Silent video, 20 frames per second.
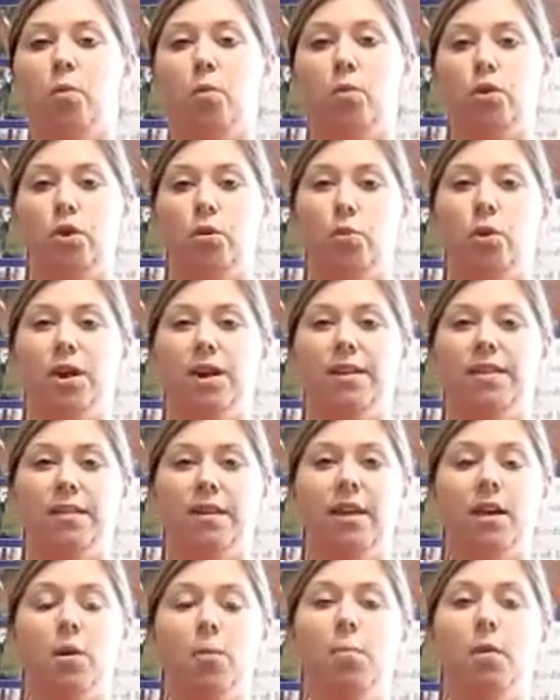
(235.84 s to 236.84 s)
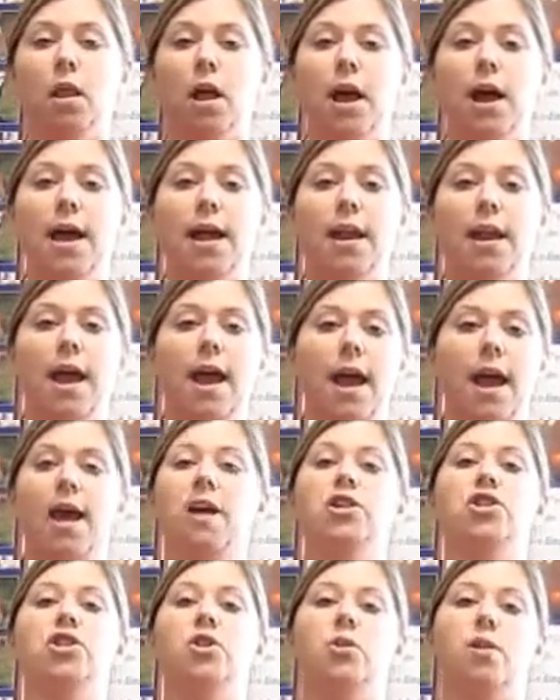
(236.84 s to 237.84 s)
you want as little blood
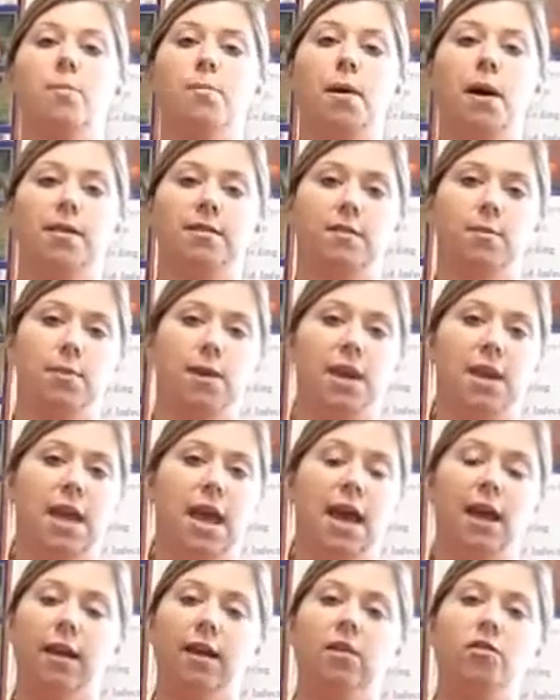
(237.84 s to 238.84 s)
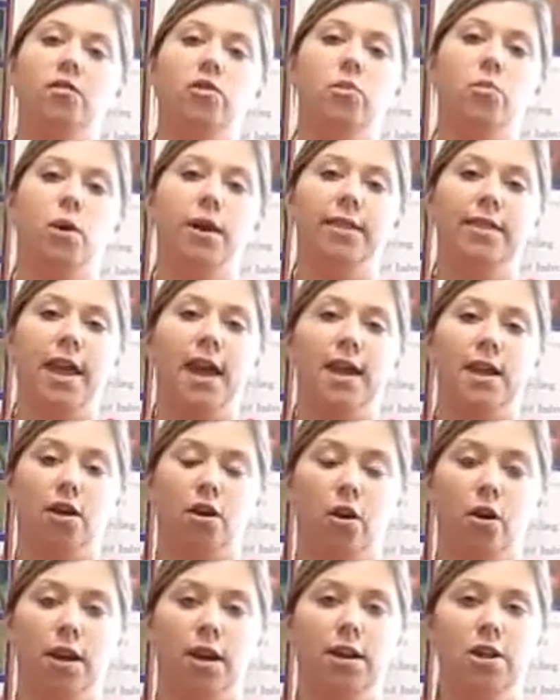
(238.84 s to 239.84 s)
as you can possibly get, because you want that
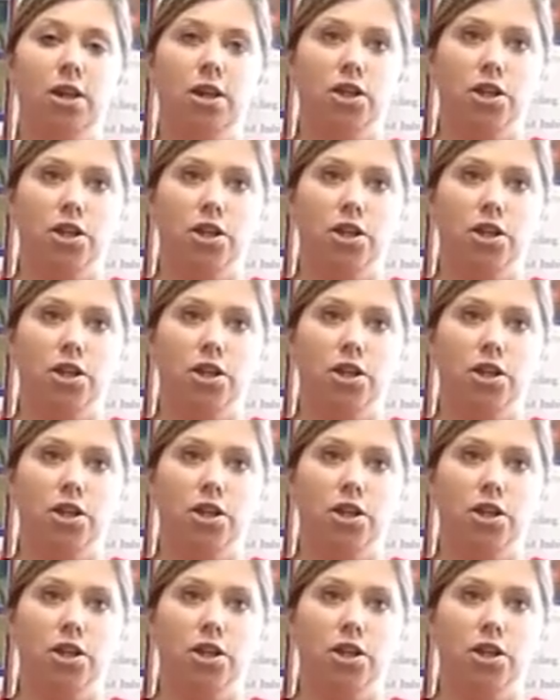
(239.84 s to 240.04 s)
urine to